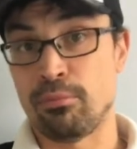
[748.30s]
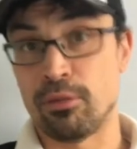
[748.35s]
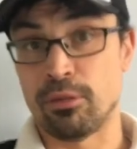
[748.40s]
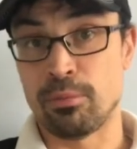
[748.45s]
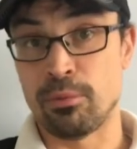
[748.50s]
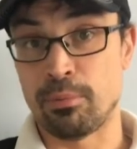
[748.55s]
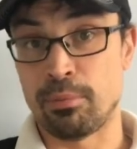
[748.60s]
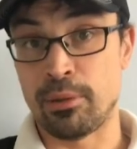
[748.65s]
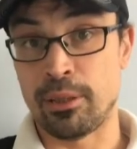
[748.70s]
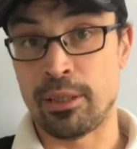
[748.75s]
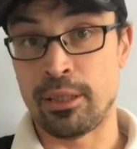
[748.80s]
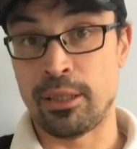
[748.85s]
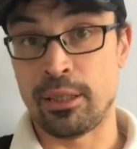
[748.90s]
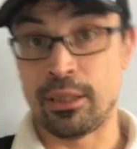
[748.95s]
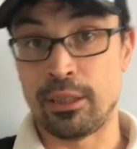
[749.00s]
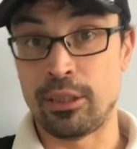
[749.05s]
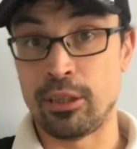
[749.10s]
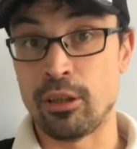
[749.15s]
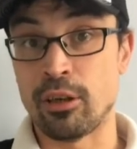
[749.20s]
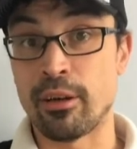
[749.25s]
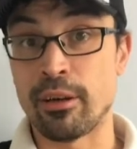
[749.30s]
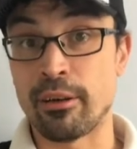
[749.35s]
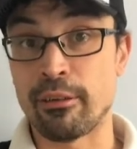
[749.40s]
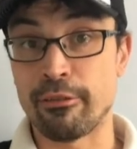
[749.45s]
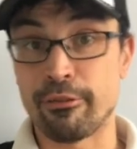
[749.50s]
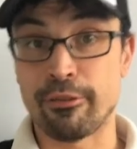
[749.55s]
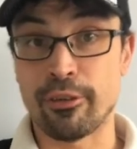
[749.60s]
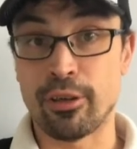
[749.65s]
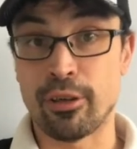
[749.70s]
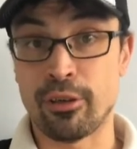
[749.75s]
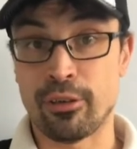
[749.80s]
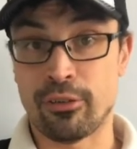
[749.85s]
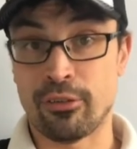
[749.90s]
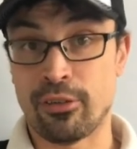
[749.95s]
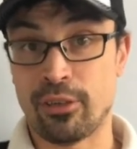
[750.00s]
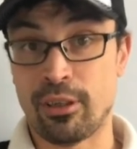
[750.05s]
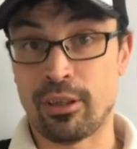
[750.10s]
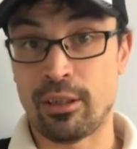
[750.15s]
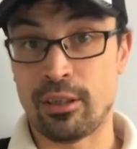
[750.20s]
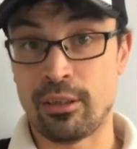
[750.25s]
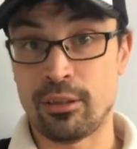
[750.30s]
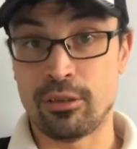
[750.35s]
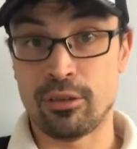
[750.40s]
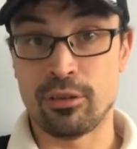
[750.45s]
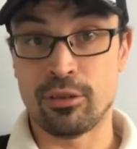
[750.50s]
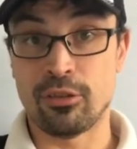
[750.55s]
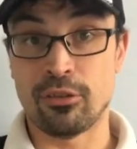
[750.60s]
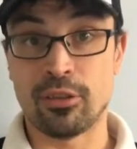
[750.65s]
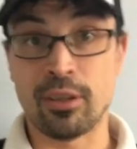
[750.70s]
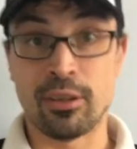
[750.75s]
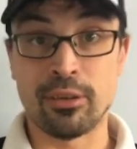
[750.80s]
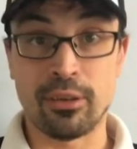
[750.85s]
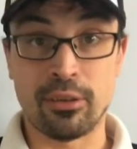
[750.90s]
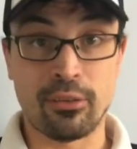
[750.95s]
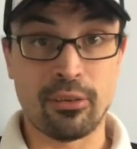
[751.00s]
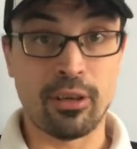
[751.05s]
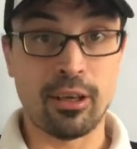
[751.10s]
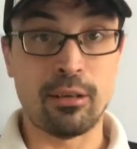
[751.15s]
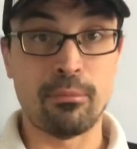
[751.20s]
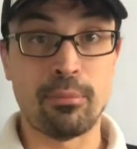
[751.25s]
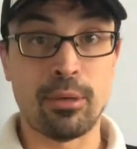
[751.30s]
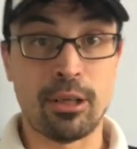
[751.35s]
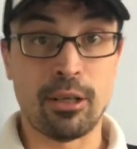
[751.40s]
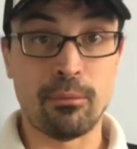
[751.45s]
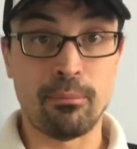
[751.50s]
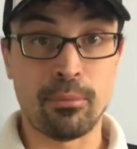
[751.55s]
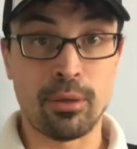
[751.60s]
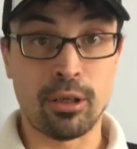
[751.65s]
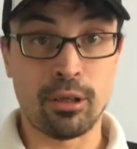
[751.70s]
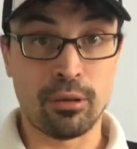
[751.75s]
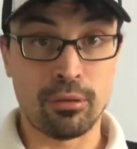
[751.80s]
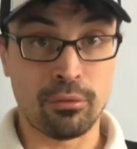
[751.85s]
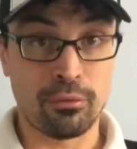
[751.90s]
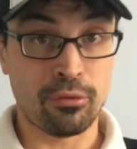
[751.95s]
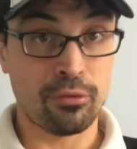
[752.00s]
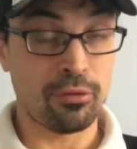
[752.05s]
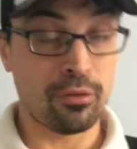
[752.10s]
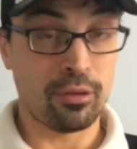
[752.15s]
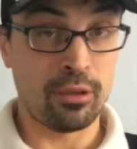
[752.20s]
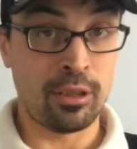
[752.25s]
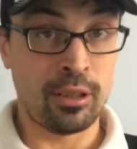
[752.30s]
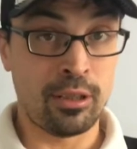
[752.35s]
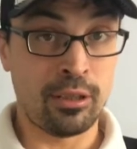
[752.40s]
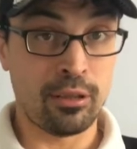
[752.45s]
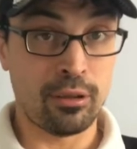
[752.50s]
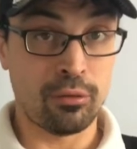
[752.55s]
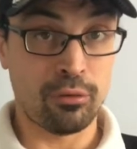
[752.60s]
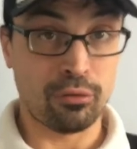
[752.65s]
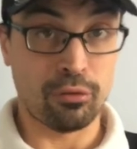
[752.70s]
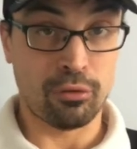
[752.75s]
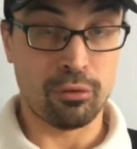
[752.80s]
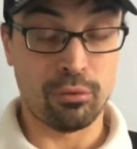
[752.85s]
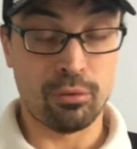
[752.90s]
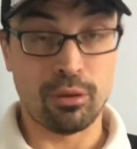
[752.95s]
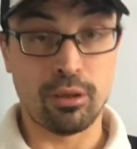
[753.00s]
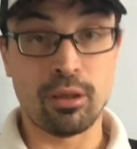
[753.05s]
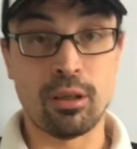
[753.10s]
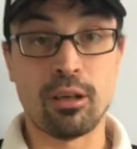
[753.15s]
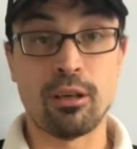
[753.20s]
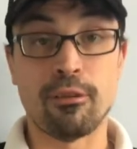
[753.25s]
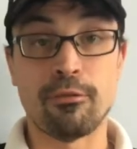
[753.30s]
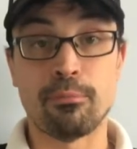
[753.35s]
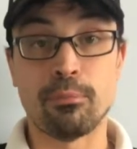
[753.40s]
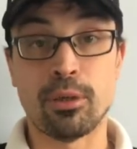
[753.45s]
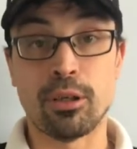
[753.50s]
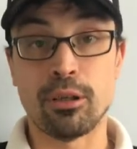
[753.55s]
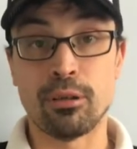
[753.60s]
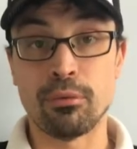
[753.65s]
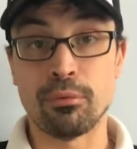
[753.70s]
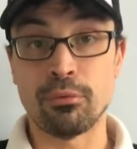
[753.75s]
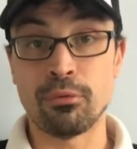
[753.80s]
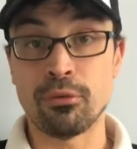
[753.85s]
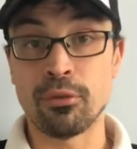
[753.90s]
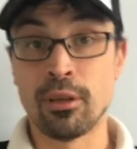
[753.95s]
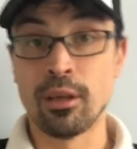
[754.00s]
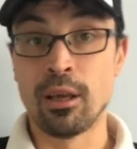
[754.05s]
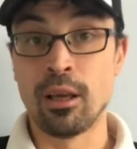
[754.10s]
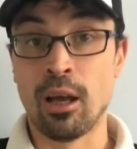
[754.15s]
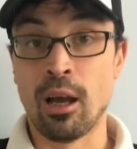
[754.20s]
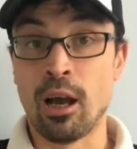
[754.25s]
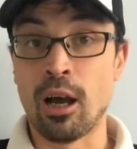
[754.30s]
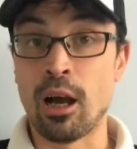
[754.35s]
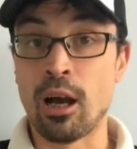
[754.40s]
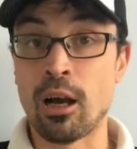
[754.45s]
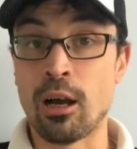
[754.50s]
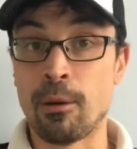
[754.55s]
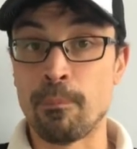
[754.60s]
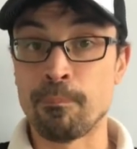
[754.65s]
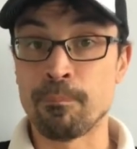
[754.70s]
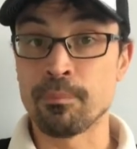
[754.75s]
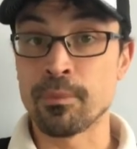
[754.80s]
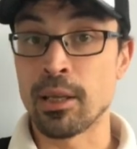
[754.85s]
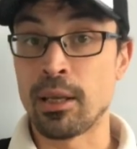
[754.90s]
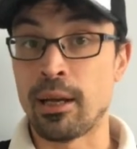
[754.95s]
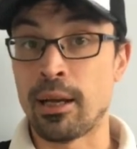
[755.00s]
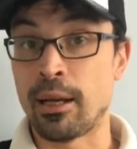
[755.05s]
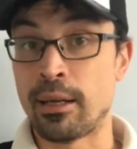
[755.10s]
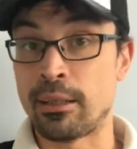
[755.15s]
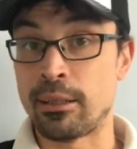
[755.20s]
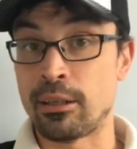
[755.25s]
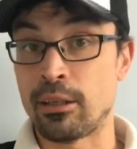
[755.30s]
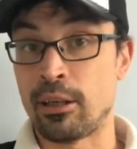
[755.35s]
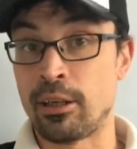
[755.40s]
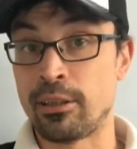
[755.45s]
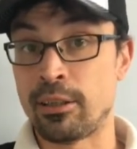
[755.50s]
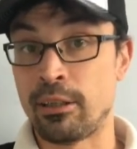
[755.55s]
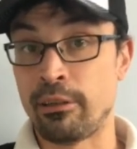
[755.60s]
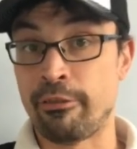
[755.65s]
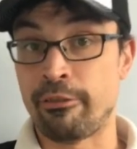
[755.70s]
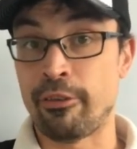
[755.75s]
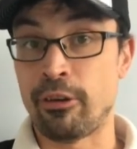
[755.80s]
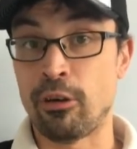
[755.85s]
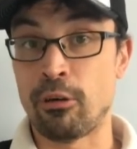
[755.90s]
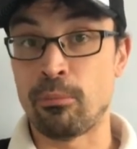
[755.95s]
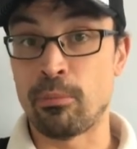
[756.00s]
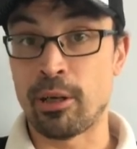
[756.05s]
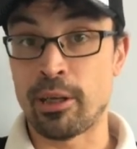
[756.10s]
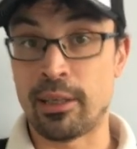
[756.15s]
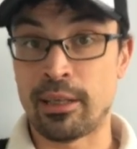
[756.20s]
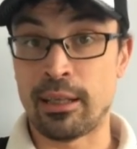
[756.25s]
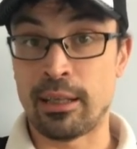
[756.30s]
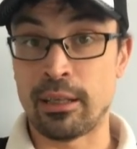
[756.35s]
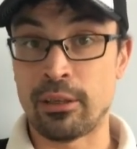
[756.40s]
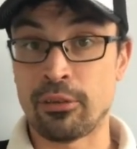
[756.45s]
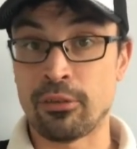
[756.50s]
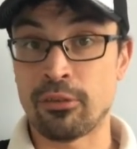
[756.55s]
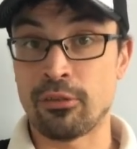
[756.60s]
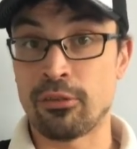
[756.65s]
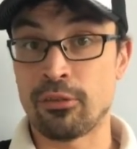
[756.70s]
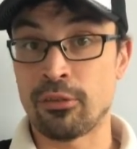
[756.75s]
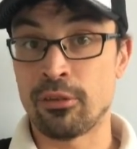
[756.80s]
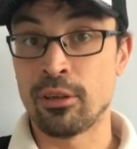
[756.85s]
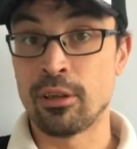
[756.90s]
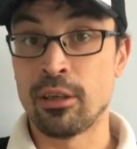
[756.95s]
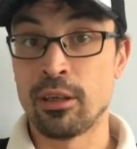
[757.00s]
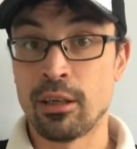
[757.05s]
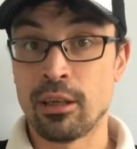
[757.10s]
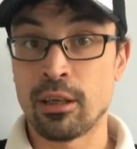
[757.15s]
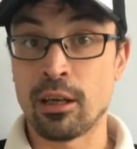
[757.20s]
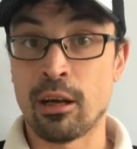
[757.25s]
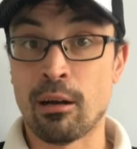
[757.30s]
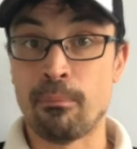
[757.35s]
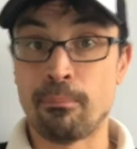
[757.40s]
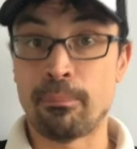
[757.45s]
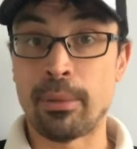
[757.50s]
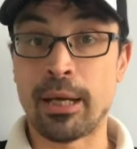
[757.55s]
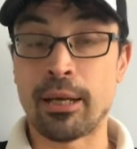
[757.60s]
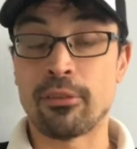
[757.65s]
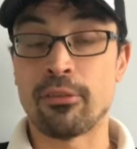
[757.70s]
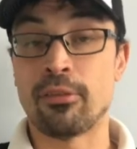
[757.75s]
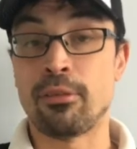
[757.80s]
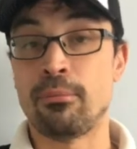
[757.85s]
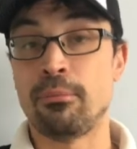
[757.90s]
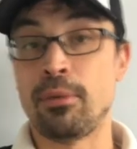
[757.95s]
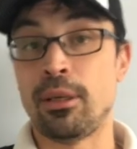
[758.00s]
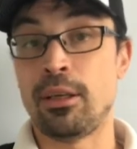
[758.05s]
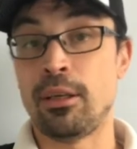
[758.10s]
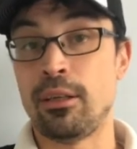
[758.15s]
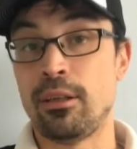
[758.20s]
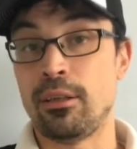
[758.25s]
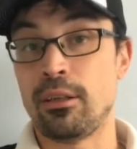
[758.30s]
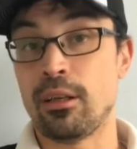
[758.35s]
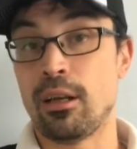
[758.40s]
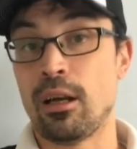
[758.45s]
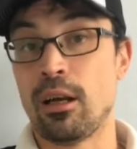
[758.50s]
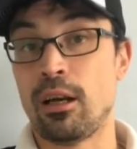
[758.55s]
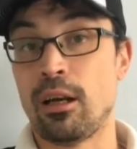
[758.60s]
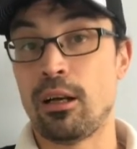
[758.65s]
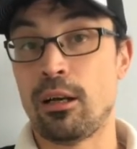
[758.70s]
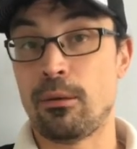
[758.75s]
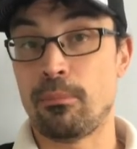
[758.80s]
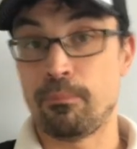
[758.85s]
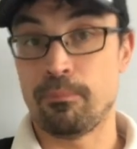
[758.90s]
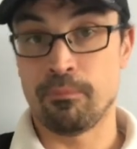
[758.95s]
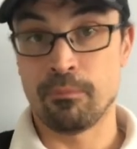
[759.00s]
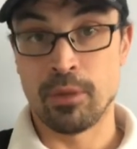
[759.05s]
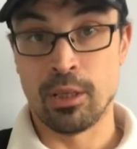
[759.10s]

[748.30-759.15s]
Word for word: probably 9.30, just under 10 minute miles in those two and a half miles. Um, and I did feel my legs come back to me um,